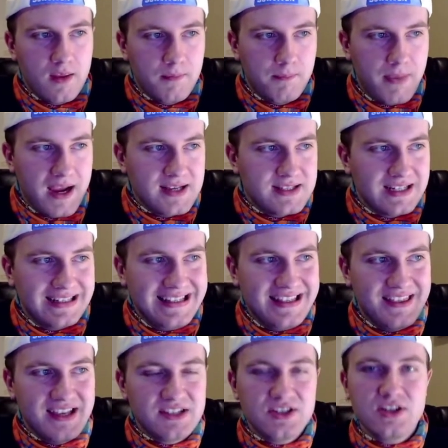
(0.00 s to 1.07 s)
basically,
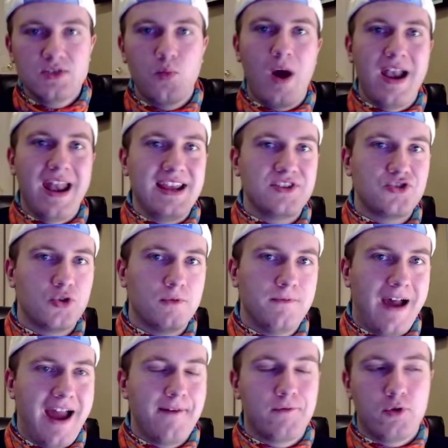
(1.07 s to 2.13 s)
this is what a
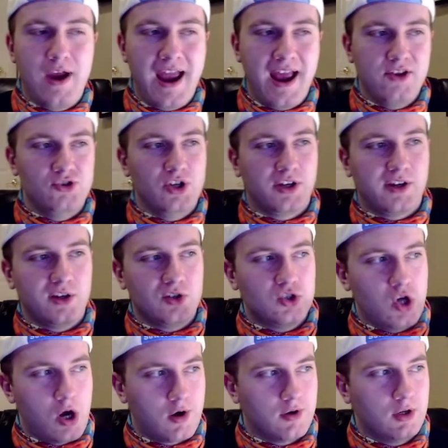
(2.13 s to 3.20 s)
Survivor Edgic
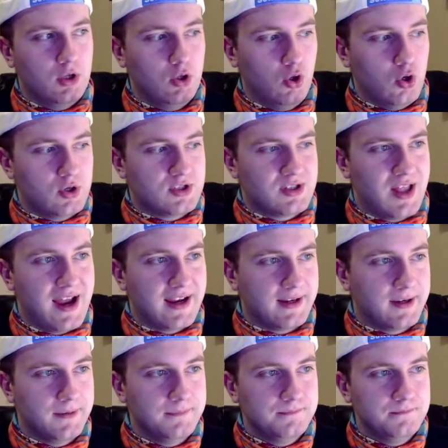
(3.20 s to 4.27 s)
chart looks like.
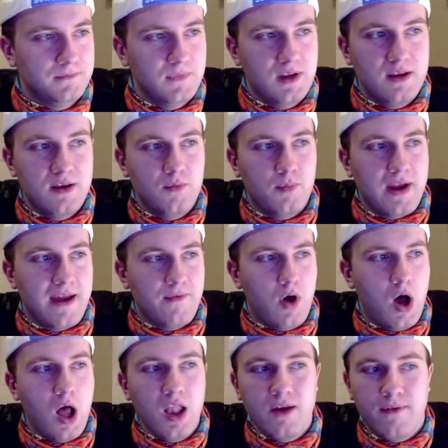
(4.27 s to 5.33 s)
We have
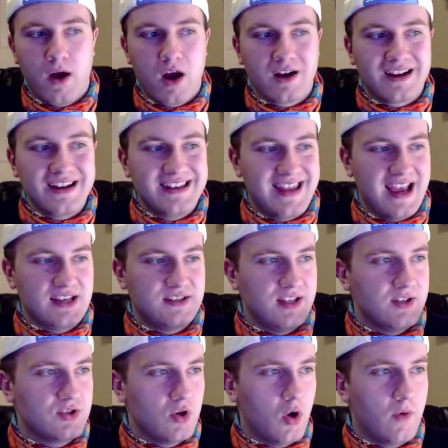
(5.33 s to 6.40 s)
all of our
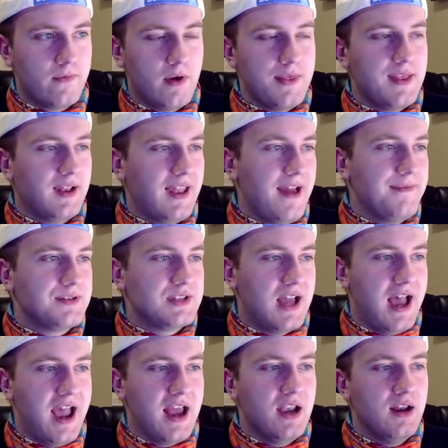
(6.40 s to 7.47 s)
contestants over on the left
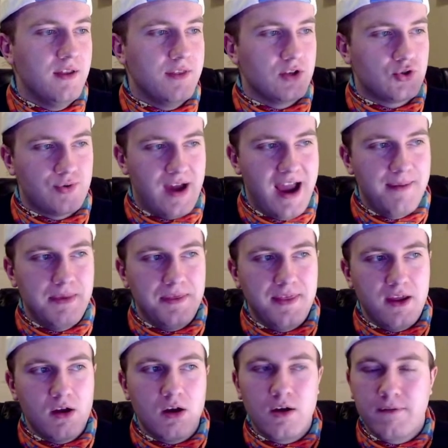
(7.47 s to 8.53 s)
side, the tribe that
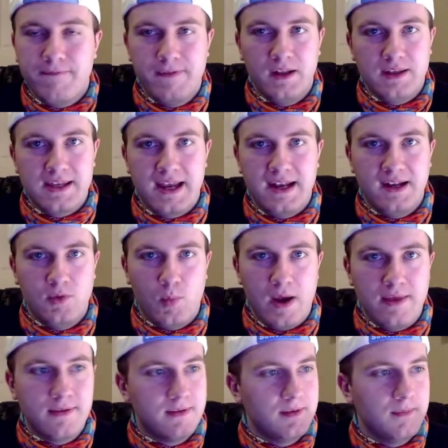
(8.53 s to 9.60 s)
they are affiliated
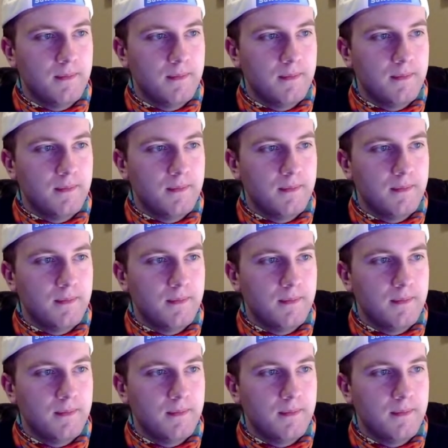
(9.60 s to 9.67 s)
with,